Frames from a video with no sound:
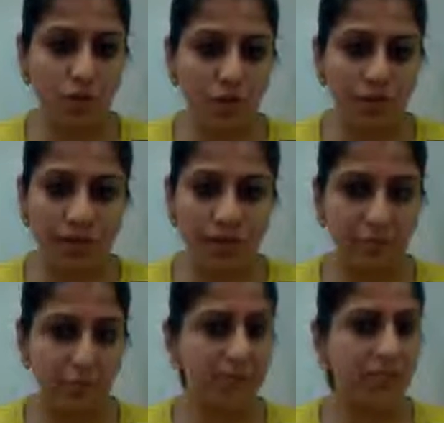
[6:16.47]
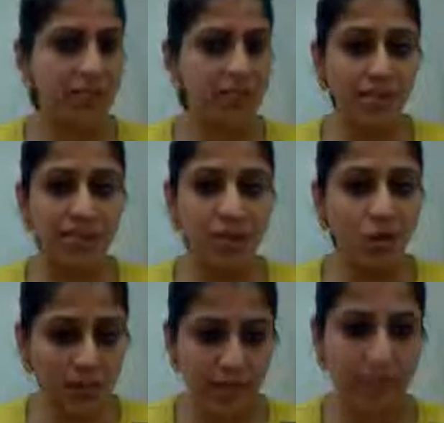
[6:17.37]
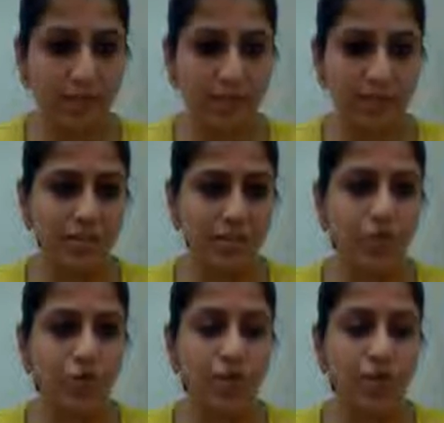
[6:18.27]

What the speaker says: coming, whether they are single or they are married,